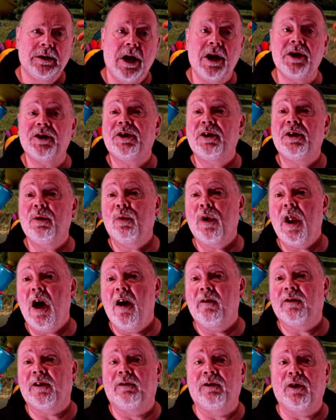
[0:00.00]
I still
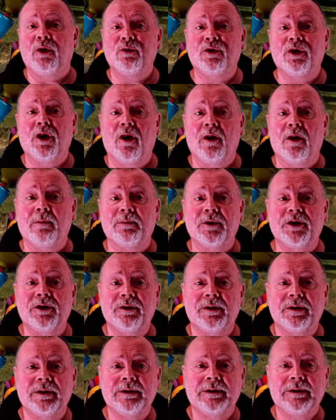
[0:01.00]
laughed a few times.